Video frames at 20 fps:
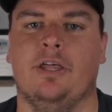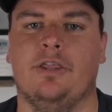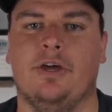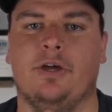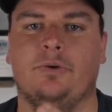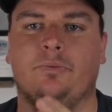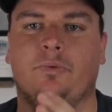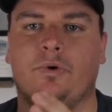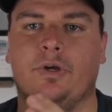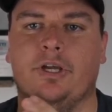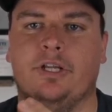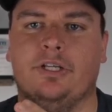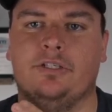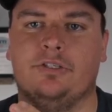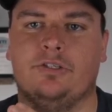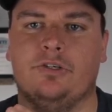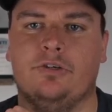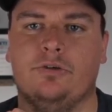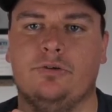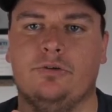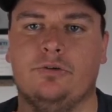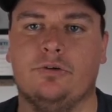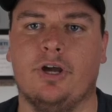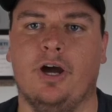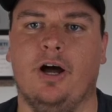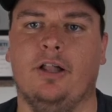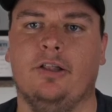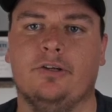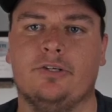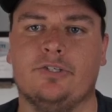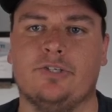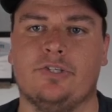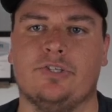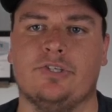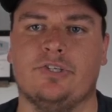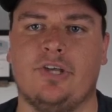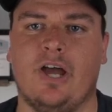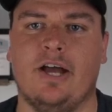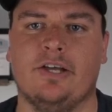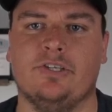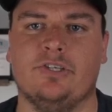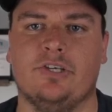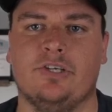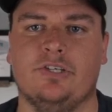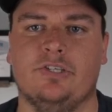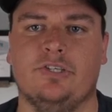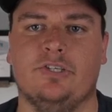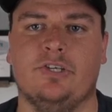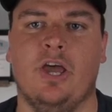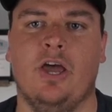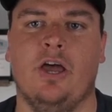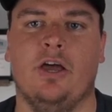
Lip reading: Then we'll get into colors and sizes,